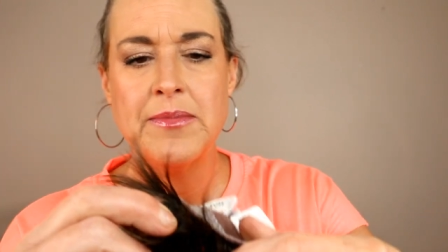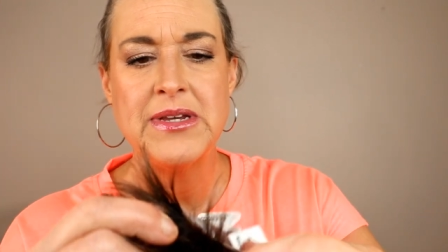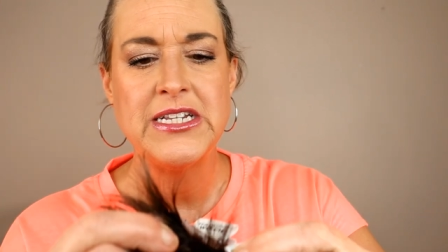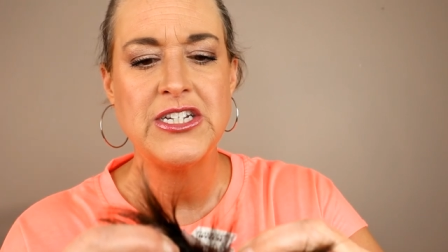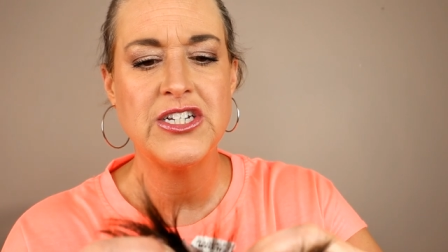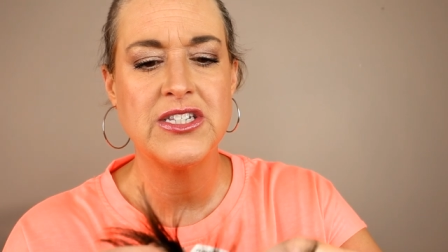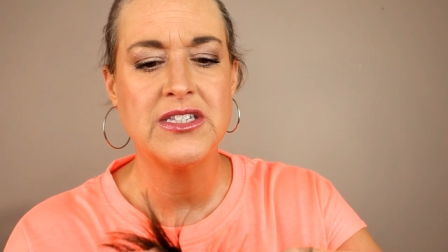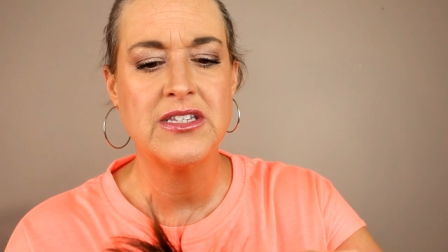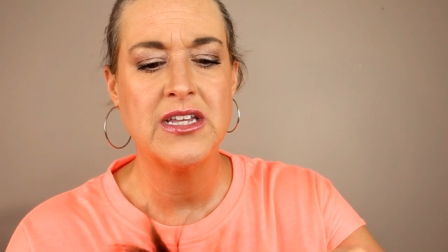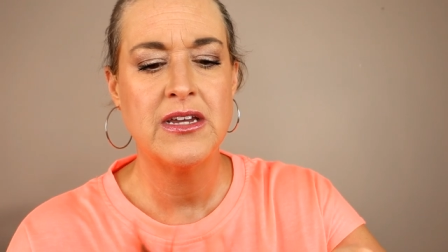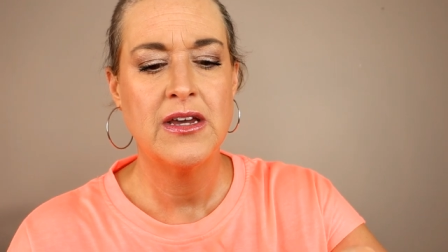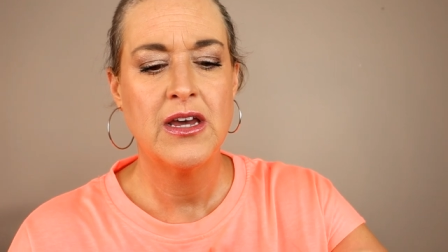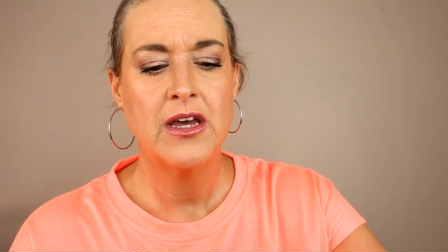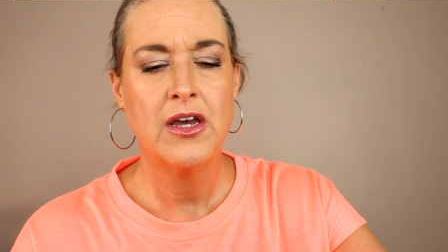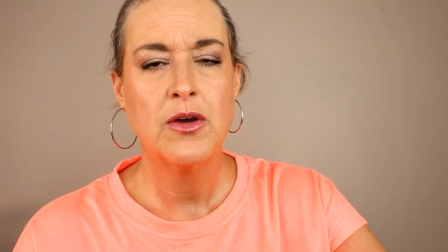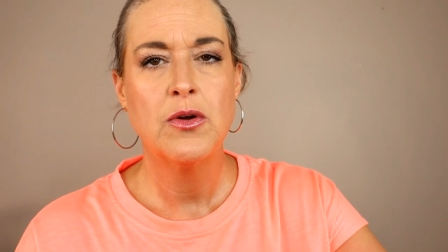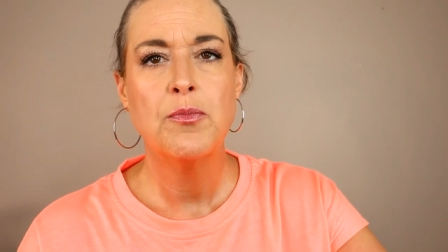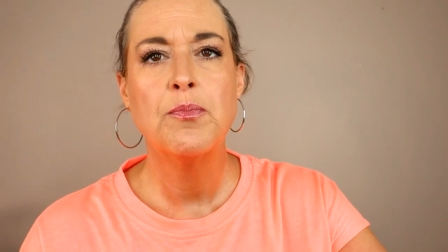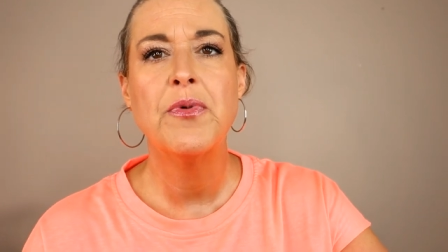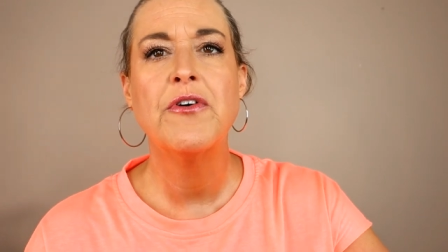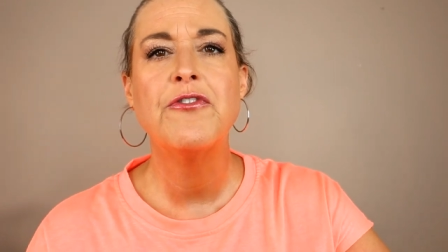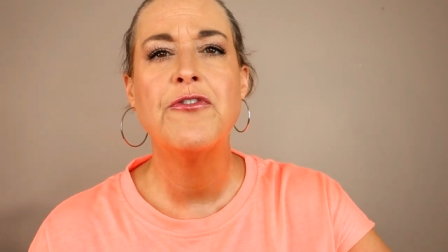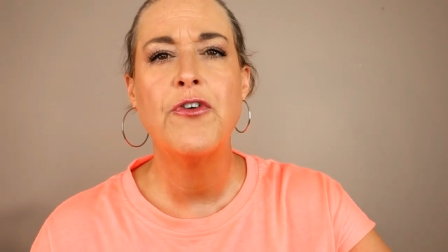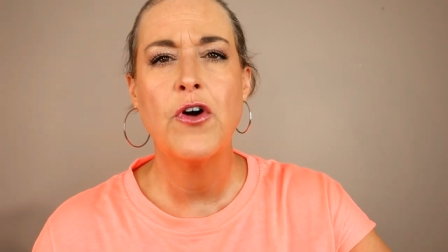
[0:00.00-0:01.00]
Let me just
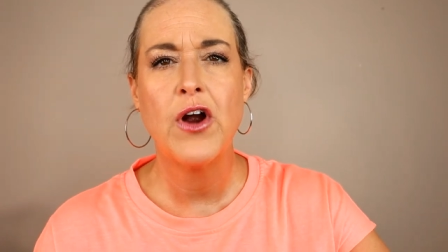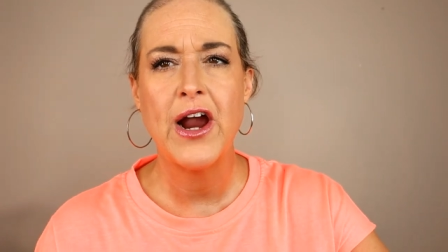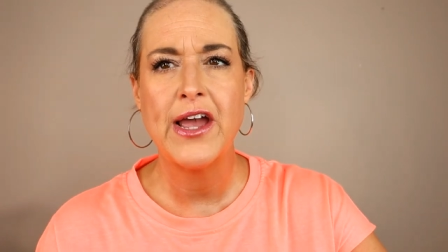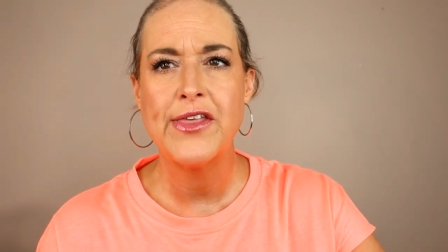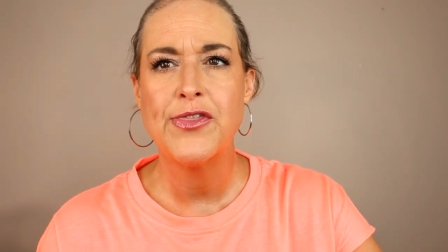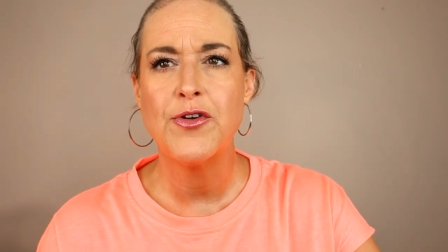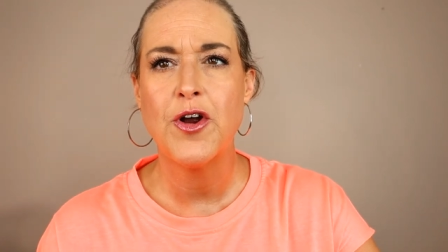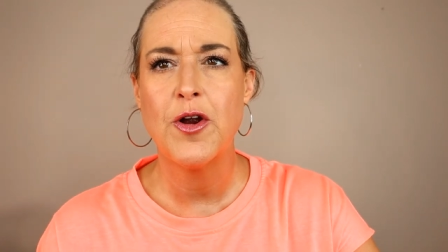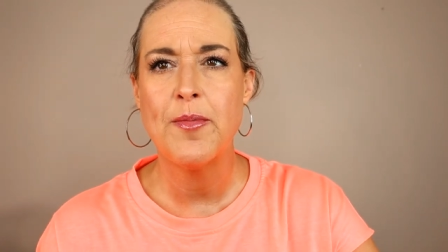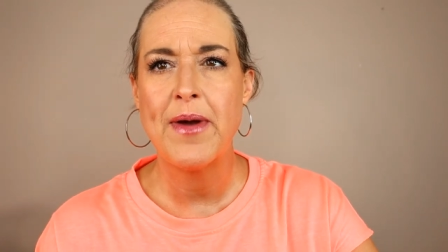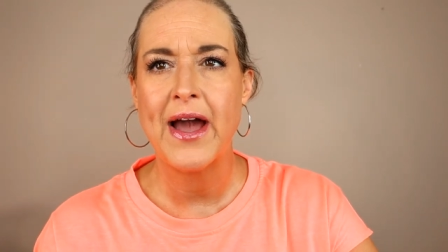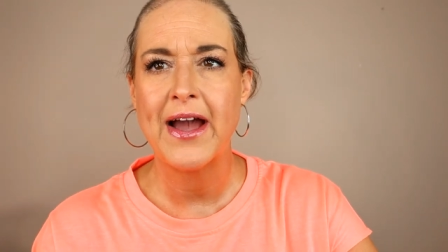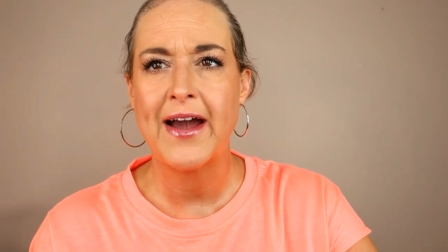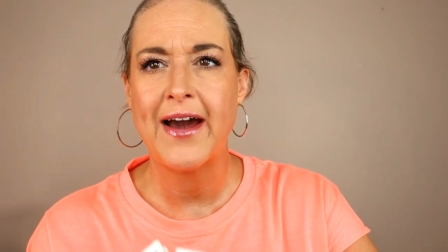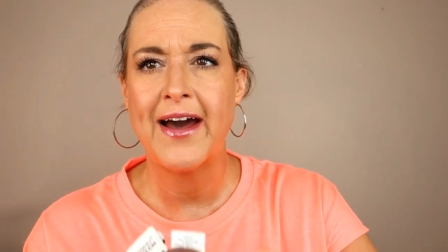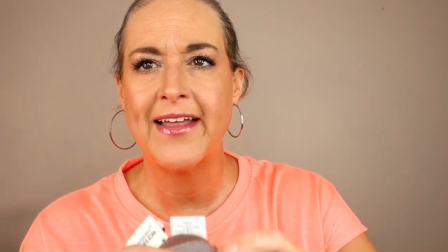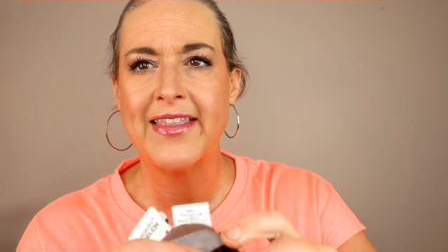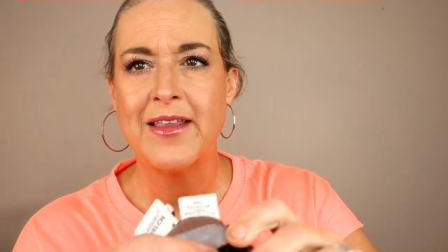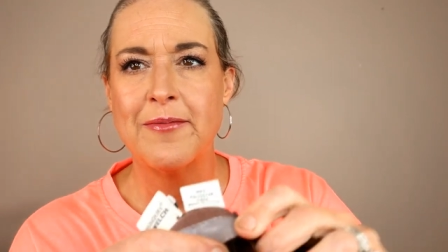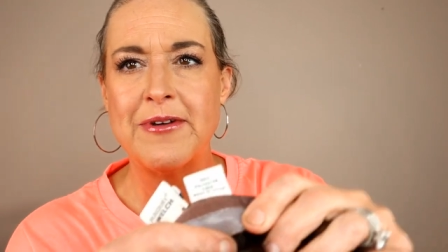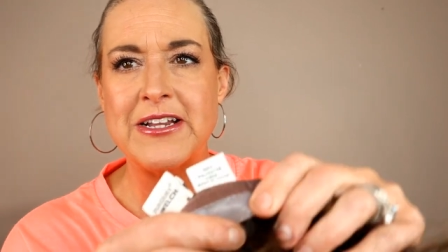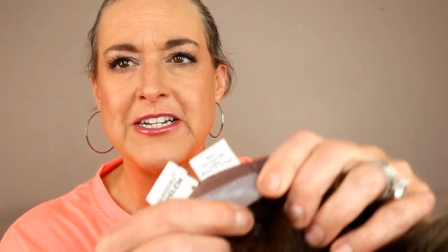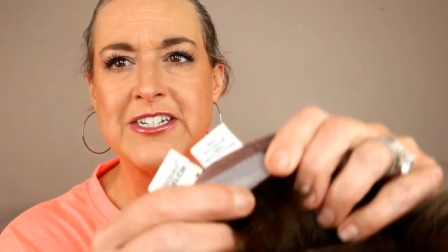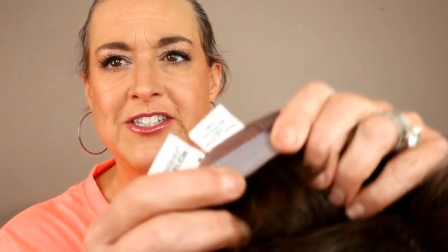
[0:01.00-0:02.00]
before I throw it
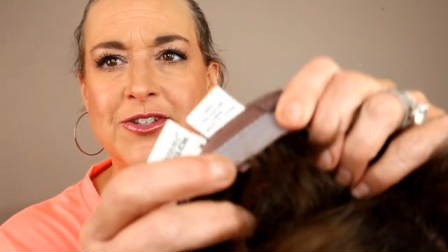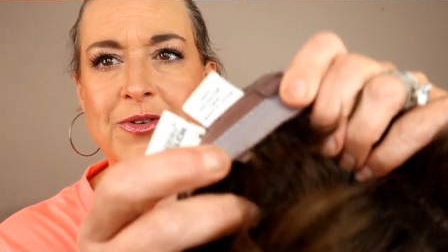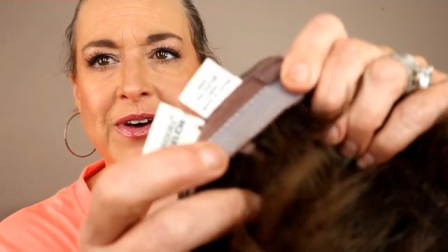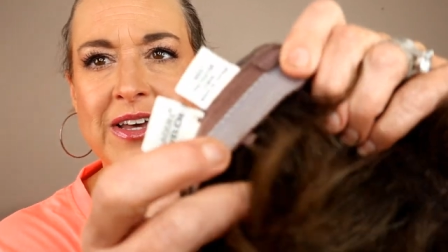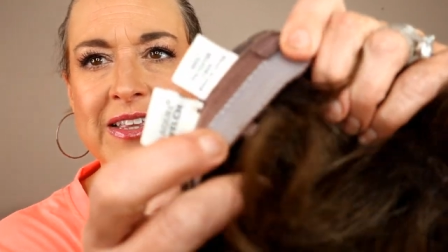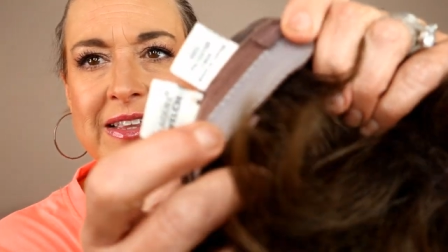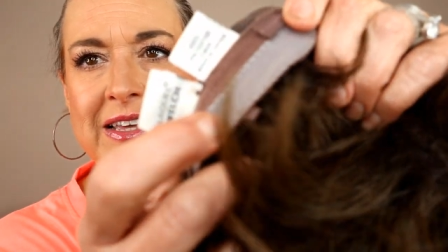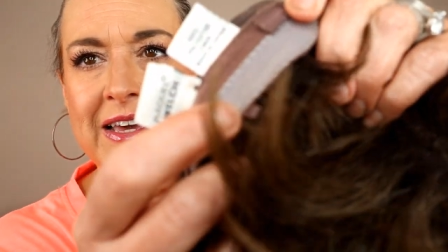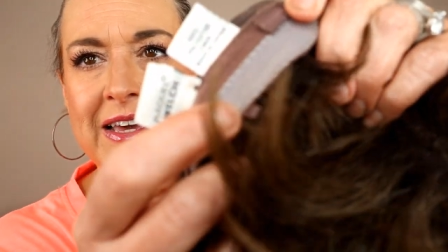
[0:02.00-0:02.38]
back on, let me just